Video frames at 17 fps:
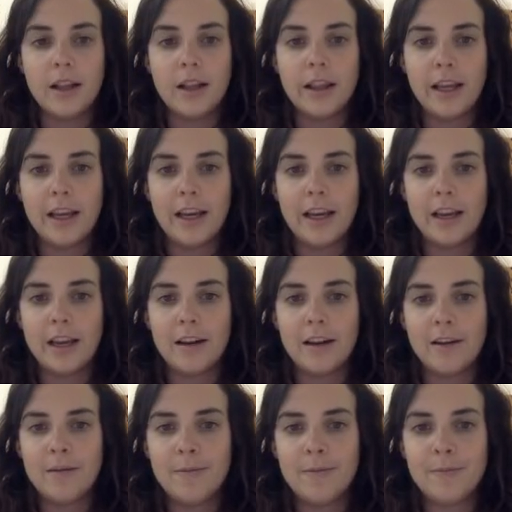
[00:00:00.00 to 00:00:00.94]

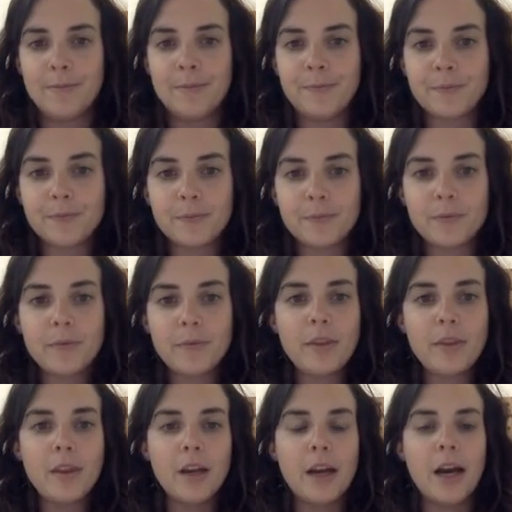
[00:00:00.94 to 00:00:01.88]
Lincoln.
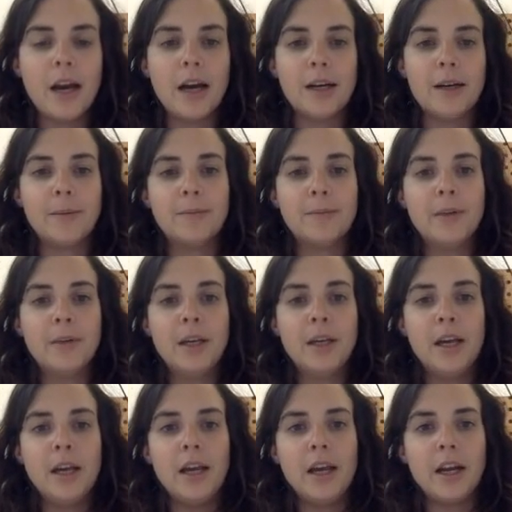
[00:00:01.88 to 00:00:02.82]
And
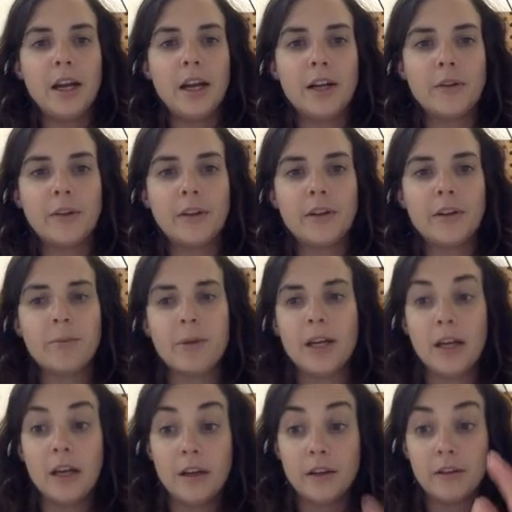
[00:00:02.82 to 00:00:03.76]
I know this
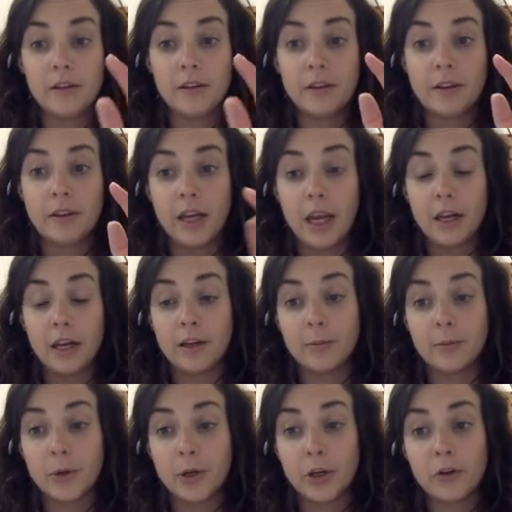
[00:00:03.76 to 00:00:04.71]
because the
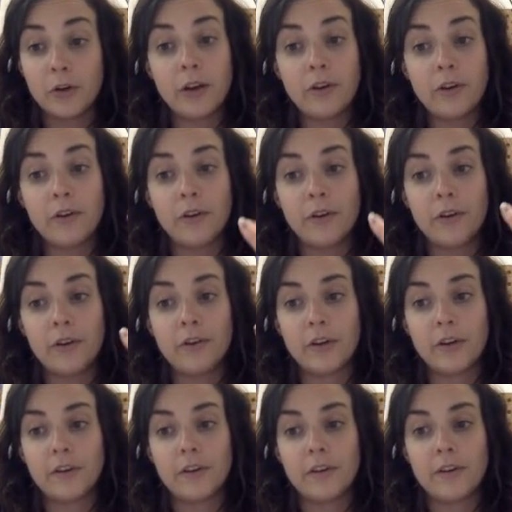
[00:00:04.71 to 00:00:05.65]
Gettysburg Address
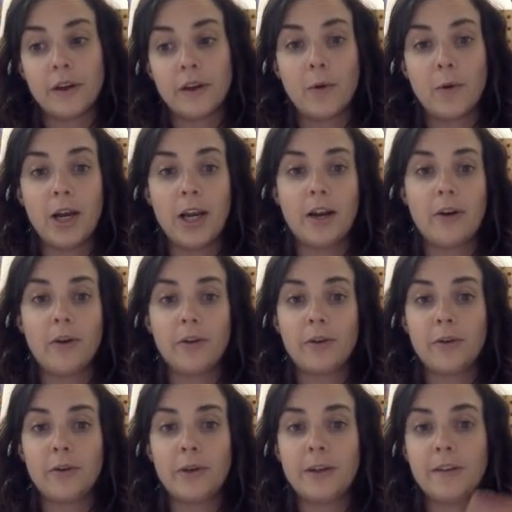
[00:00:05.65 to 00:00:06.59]
starts the same way.
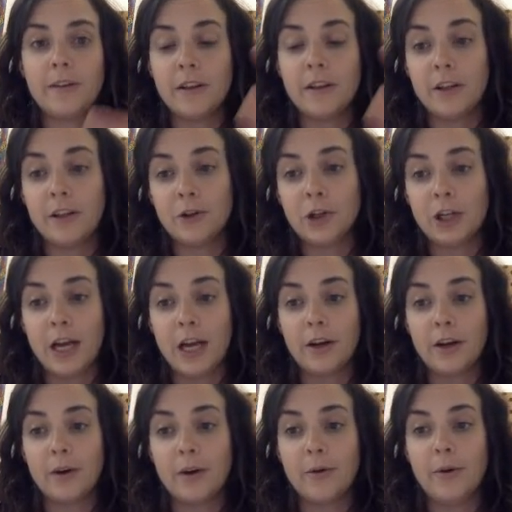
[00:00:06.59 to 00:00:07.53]
Also, he's in the
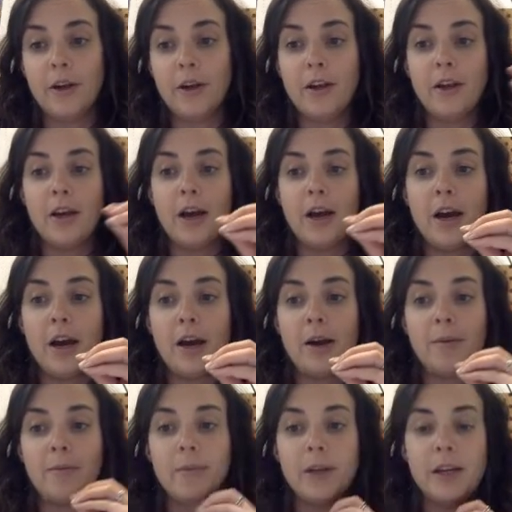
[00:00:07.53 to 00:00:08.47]
shadow,
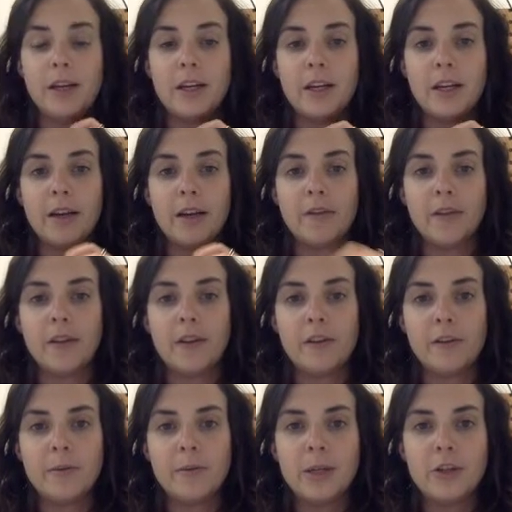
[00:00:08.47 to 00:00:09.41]
and he gave
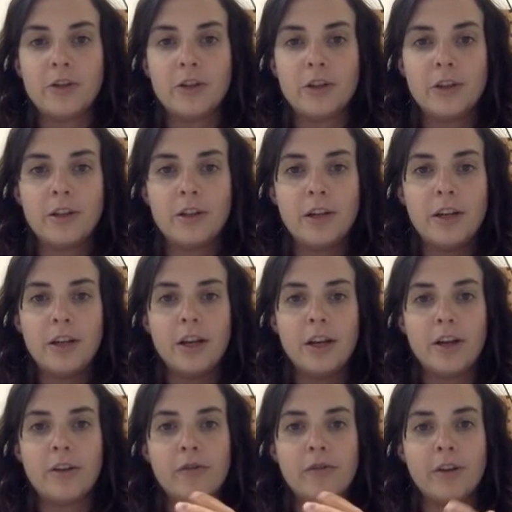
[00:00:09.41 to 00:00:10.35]
this speech
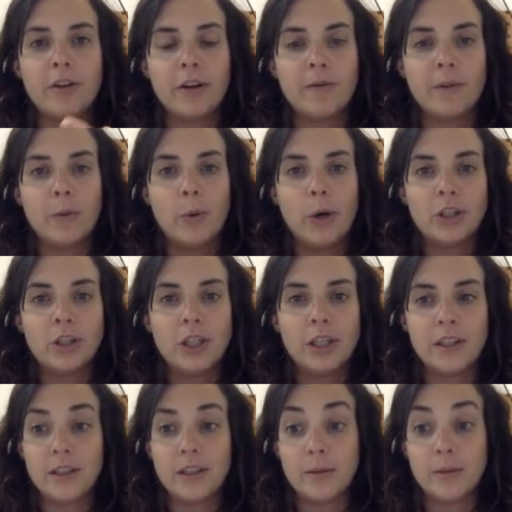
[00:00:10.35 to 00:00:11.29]
in front of the
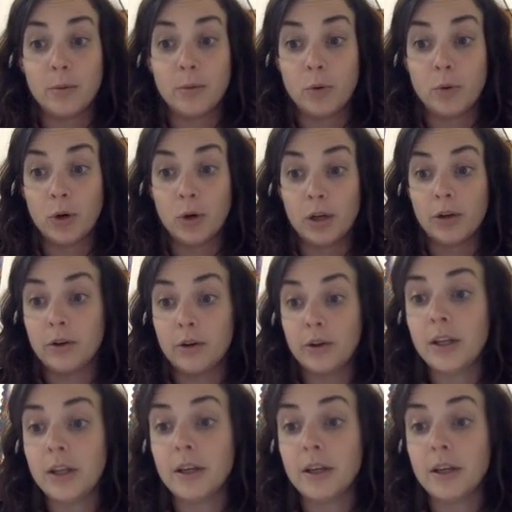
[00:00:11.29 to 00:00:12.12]
Washington Memorial,